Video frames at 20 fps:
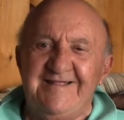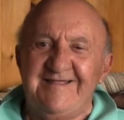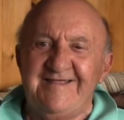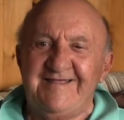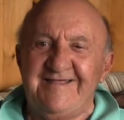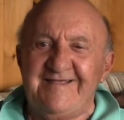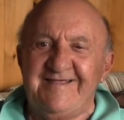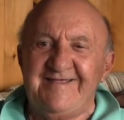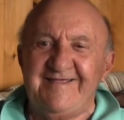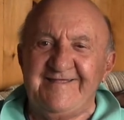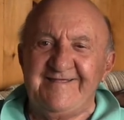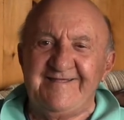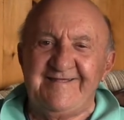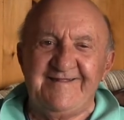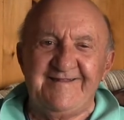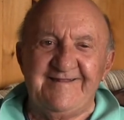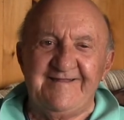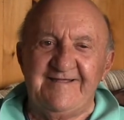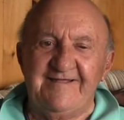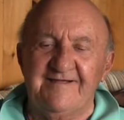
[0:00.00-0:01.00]

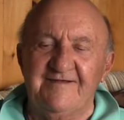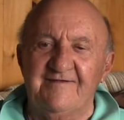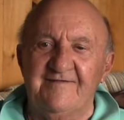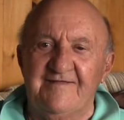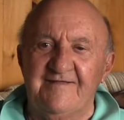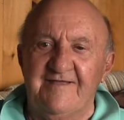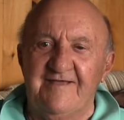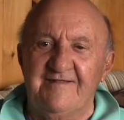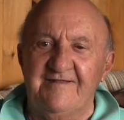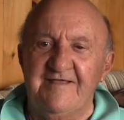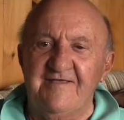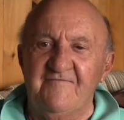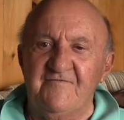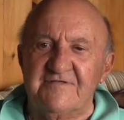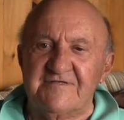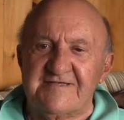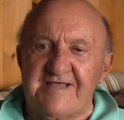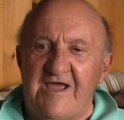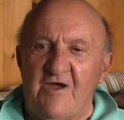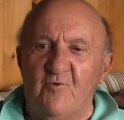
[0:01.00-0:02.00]
and uh, that
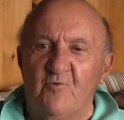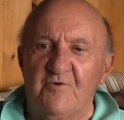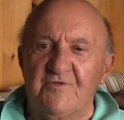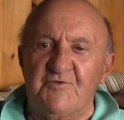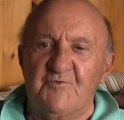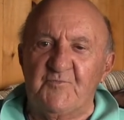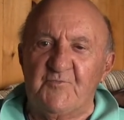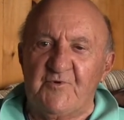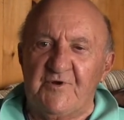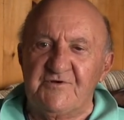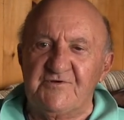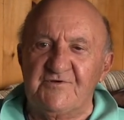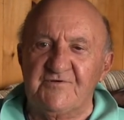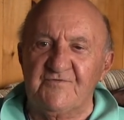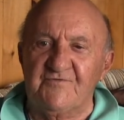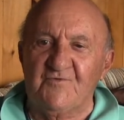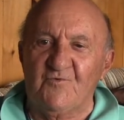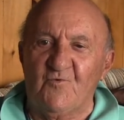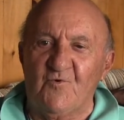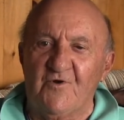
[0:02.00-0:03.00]
evens out with the pressure
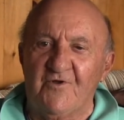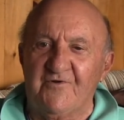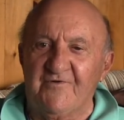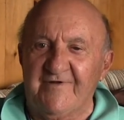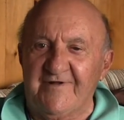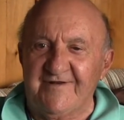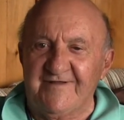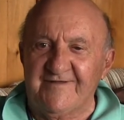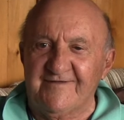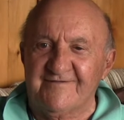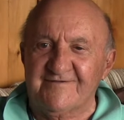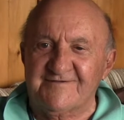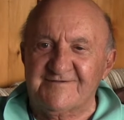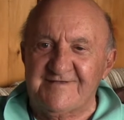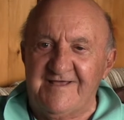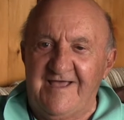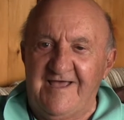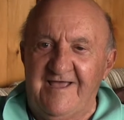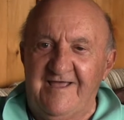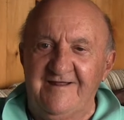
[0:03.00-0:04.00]
of the water on the other
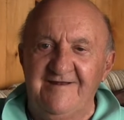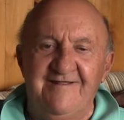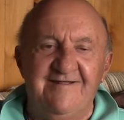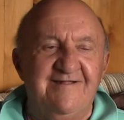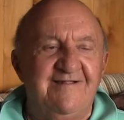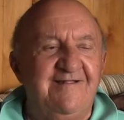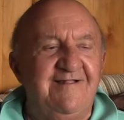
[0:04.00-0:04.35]
side.